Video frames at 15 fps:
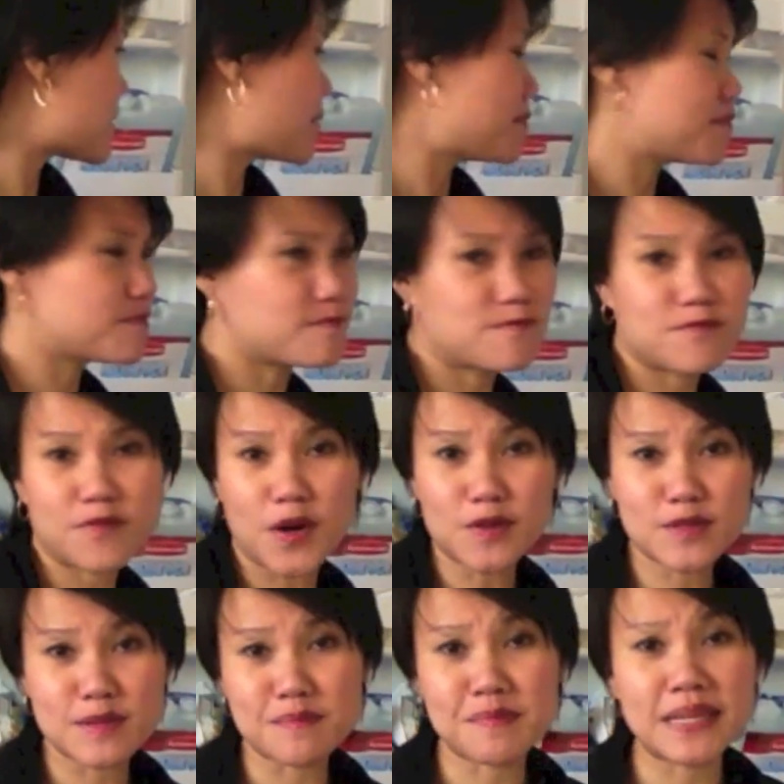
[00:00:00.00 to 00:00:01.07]
some
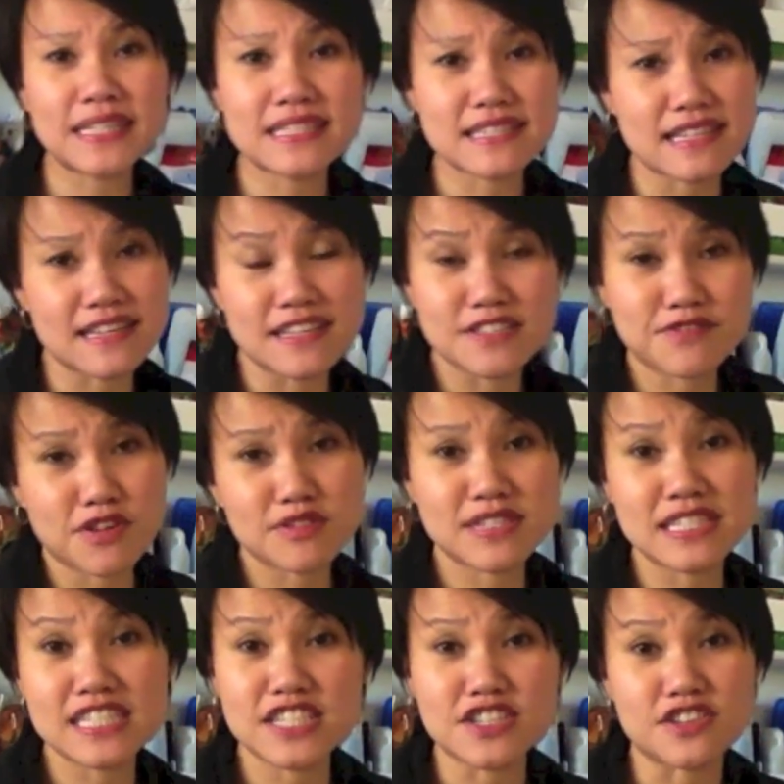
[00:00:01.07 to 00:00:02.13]
frozen pizzas,
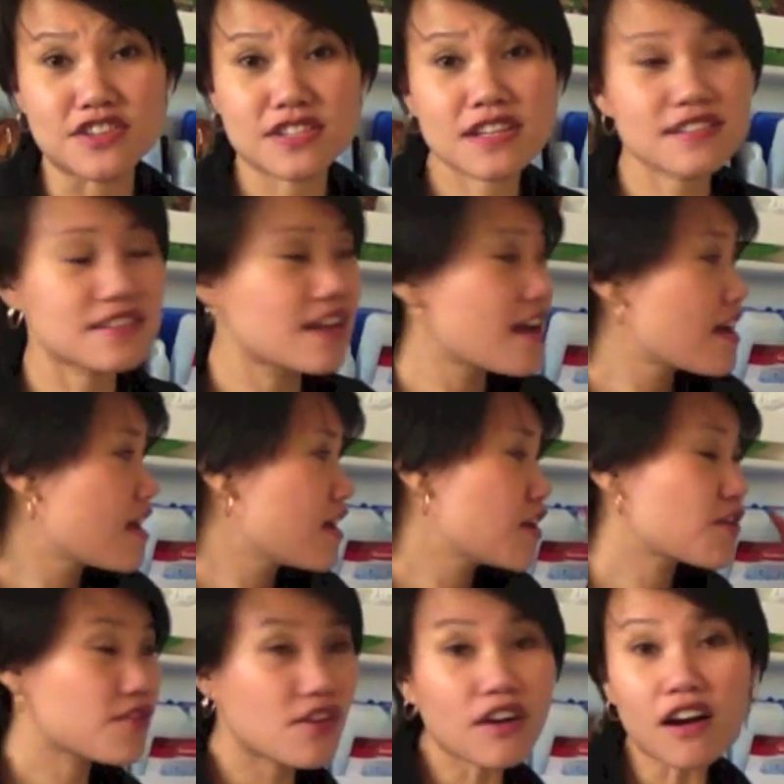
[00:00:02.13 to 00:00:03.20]
frozen dinners, because
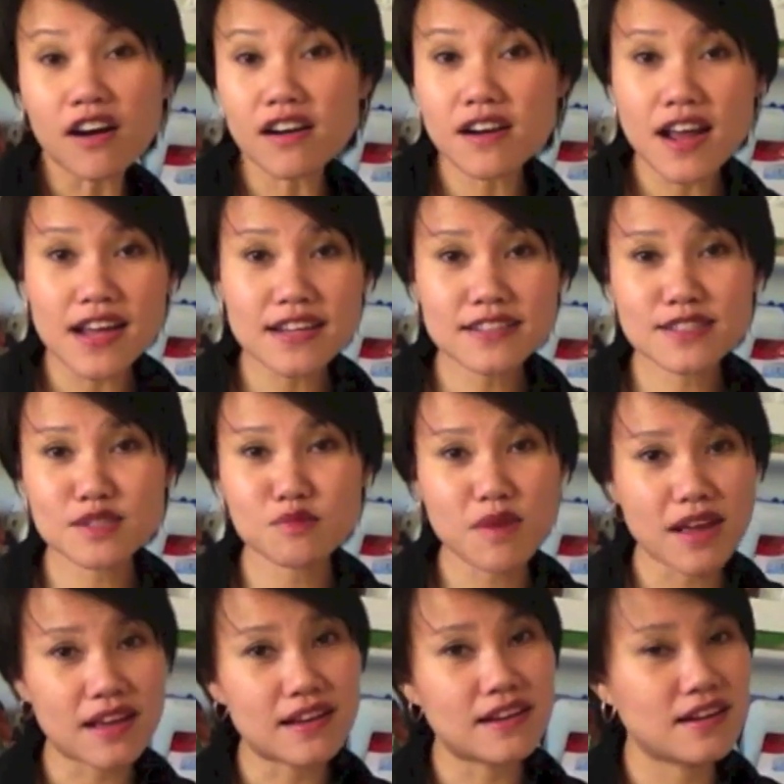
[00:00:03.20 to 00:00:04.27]
there are nights
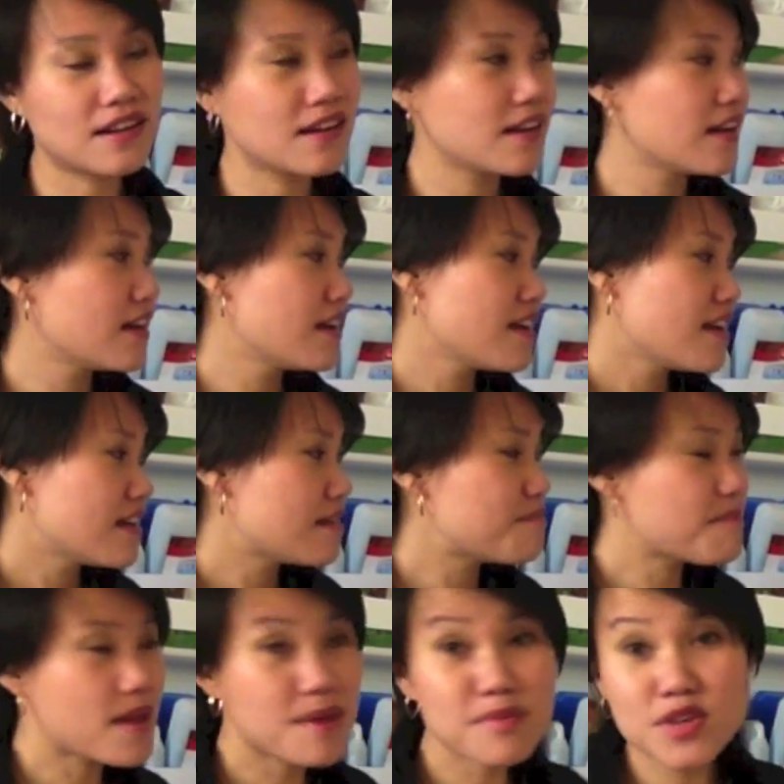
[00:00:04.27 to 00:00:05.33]
when
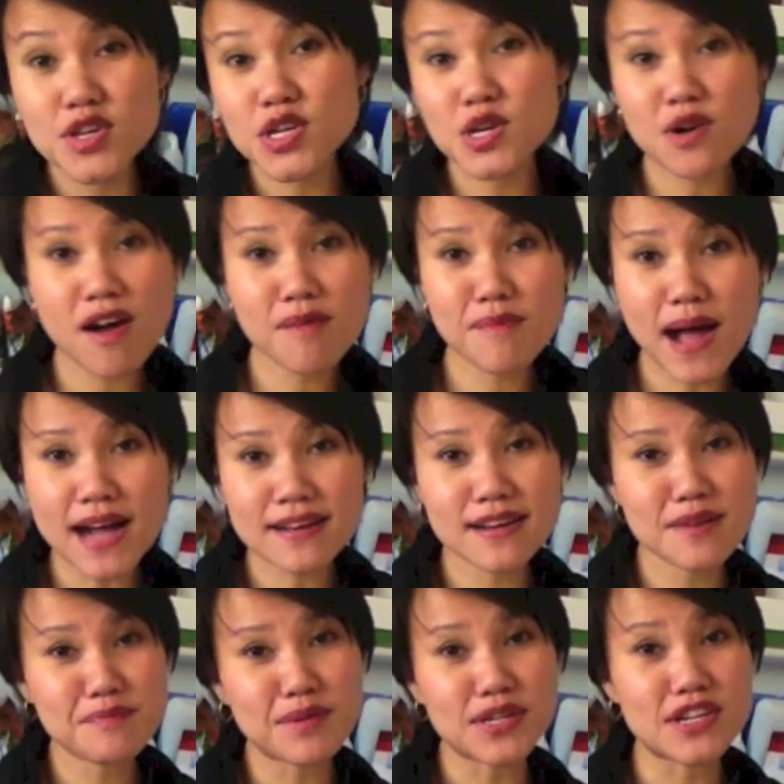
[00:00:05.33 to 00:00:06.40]
maybe you do have
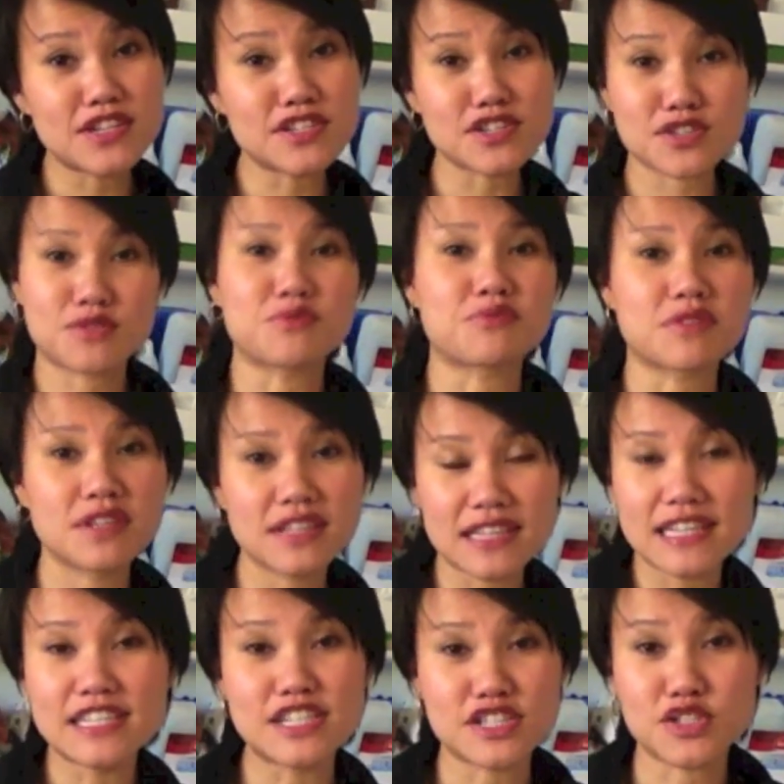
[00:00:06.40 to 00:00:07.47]
backup, but you just
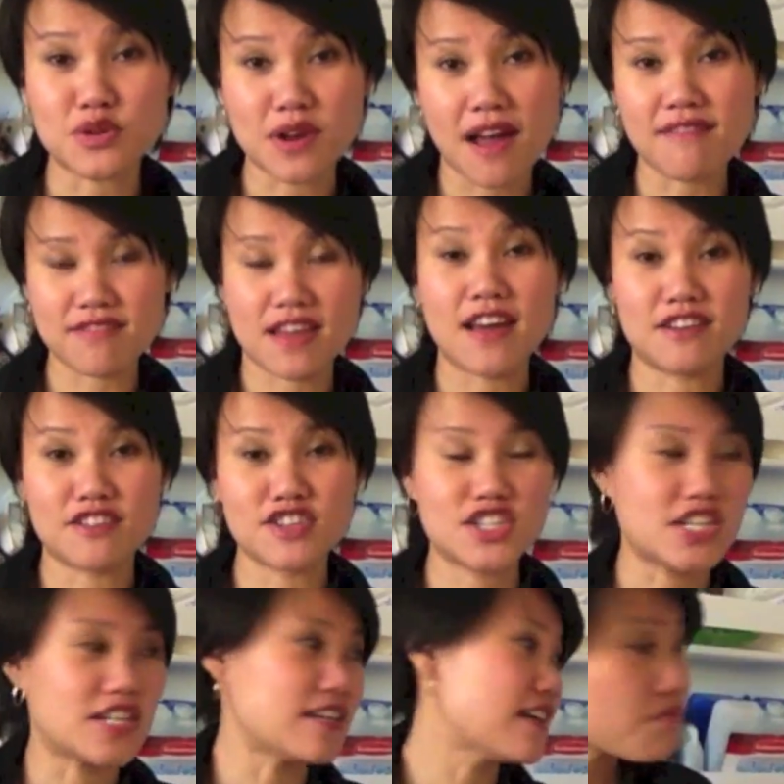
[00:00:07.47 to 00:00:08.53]
don't have the
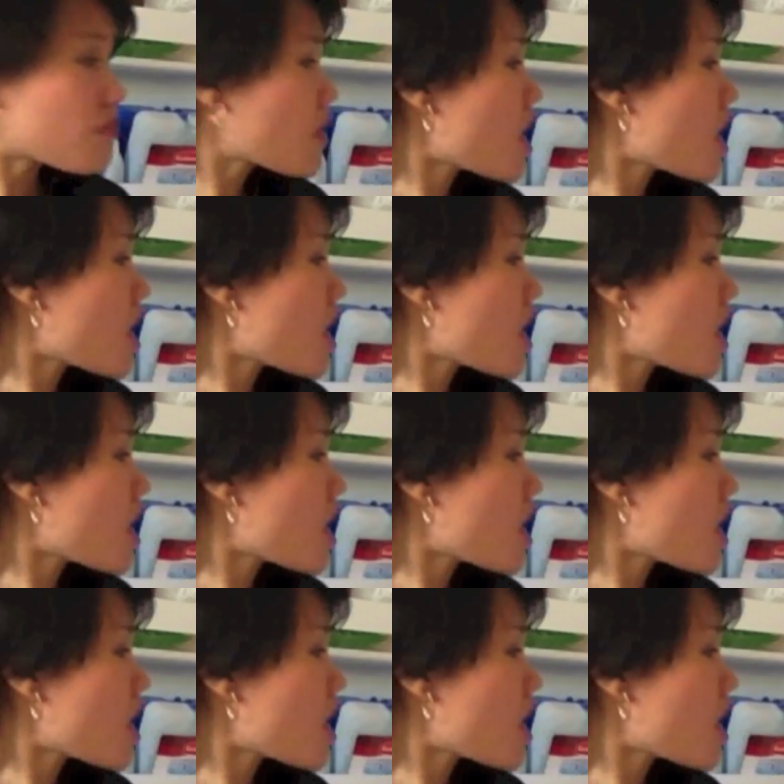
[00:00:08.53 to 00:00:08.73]
energy.